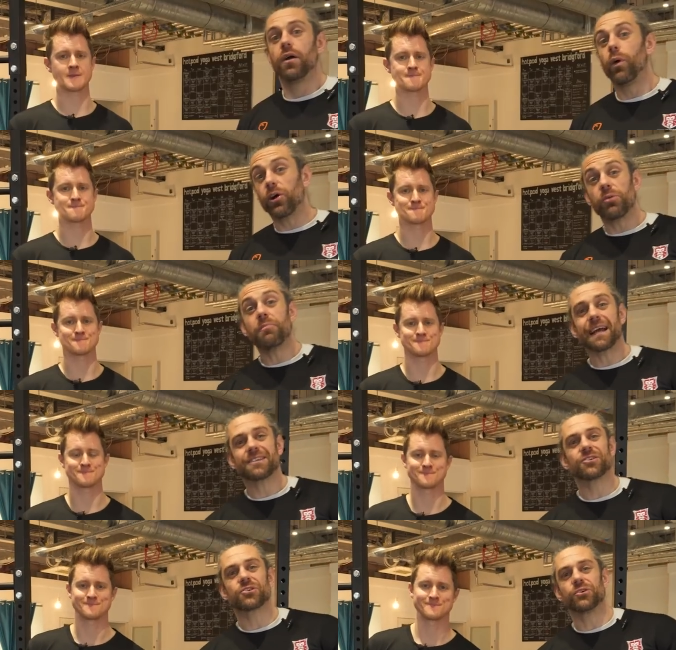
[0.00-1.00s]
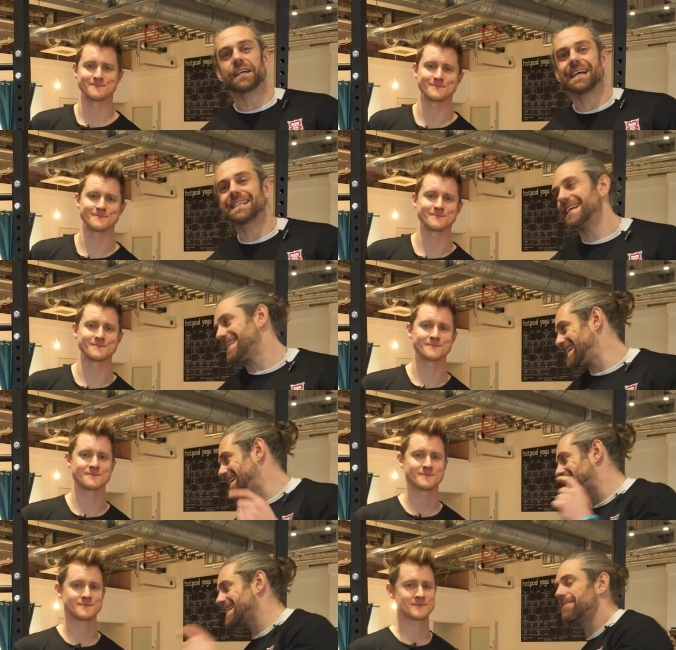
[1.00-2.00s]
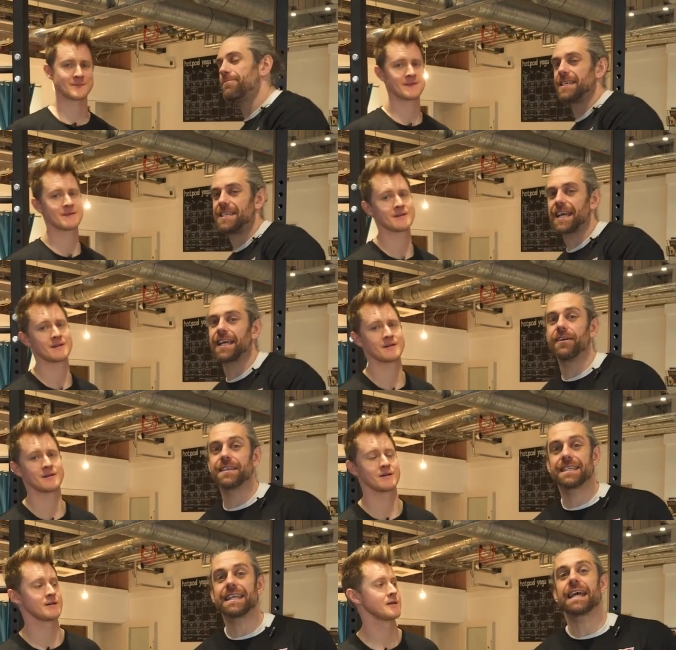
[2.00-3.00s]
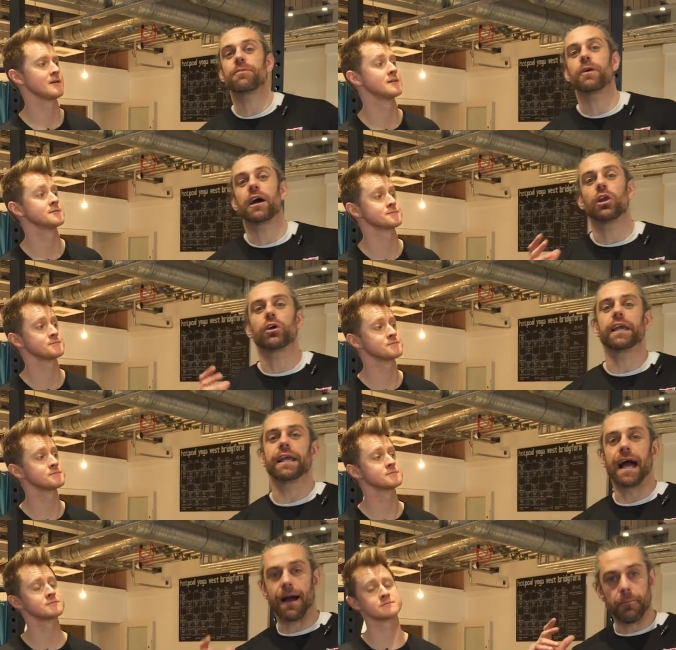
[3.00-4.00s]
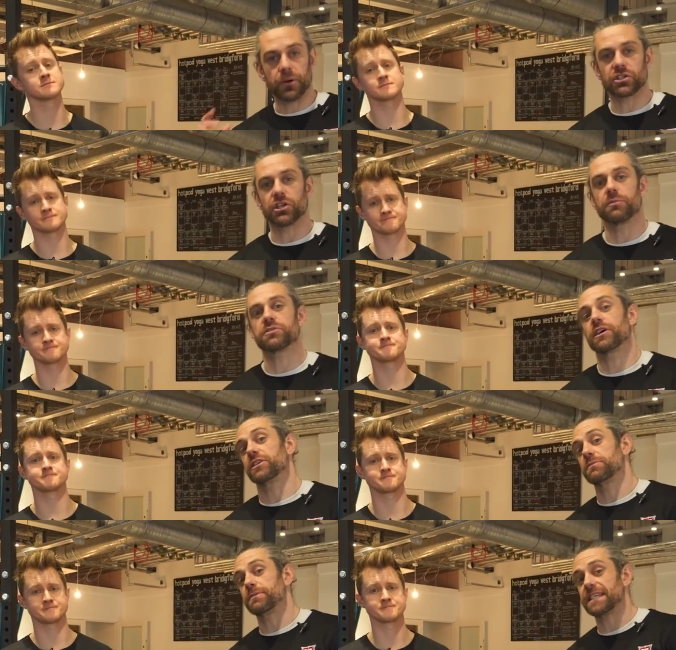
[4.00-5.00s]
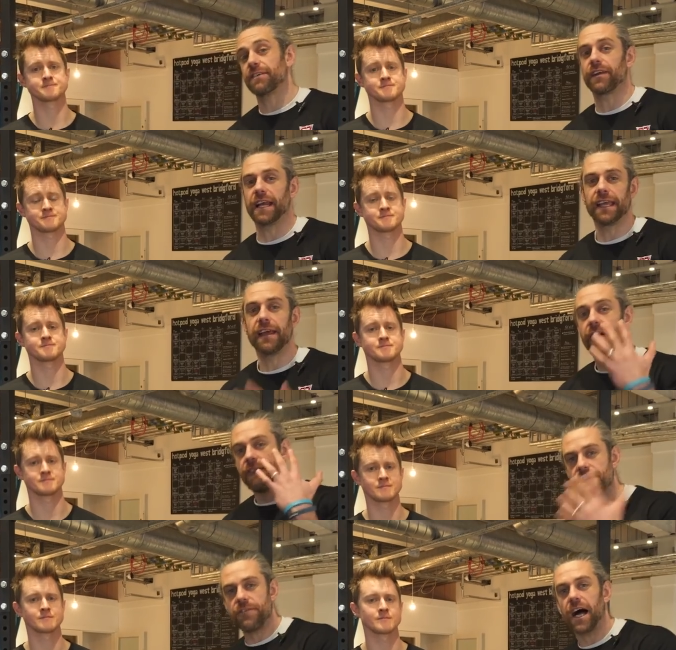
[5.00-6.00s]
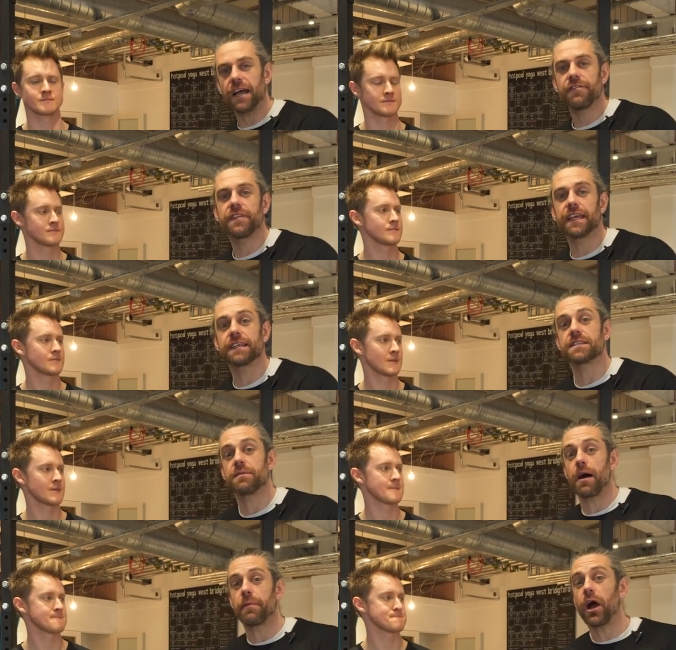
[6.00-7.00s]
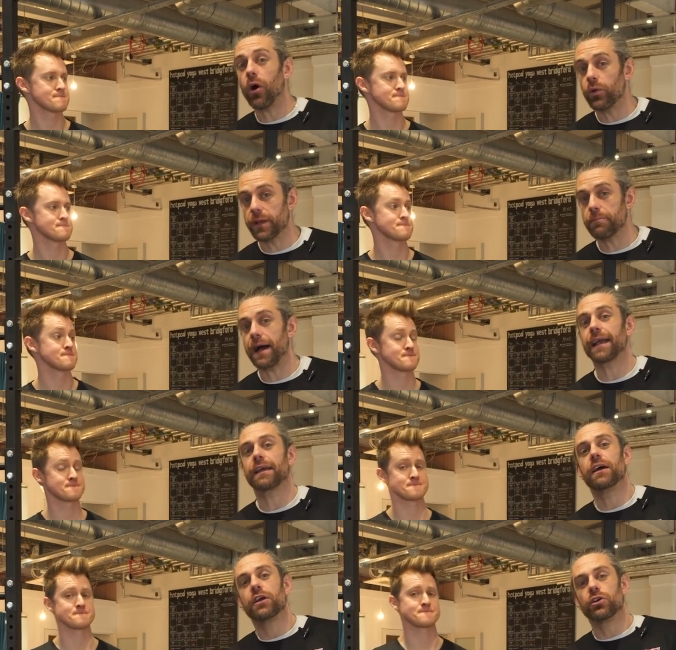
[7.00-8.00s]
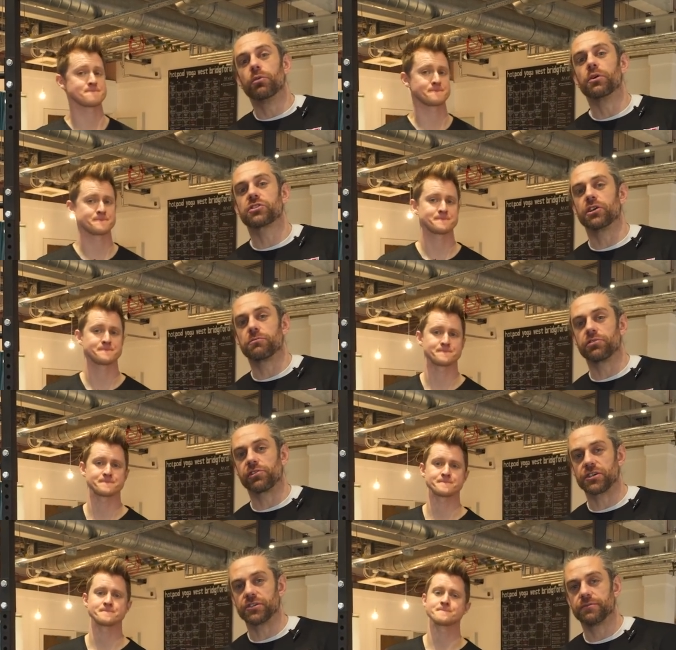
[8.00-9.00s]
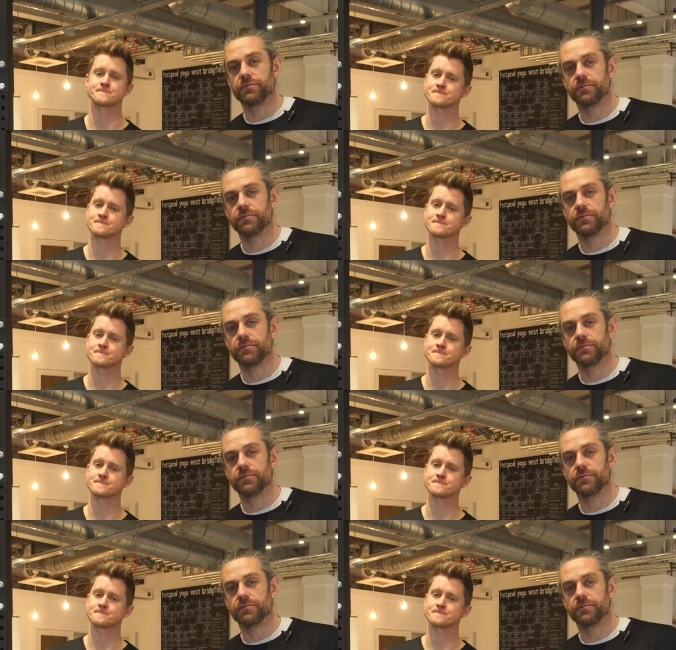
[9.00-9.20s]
Speaker 1: Welcome back to Schoolcast Sense. It's Tim and Jacko, and today we are looking at muscle-ups, and specifically five things that might be holding back your muscle-up progression.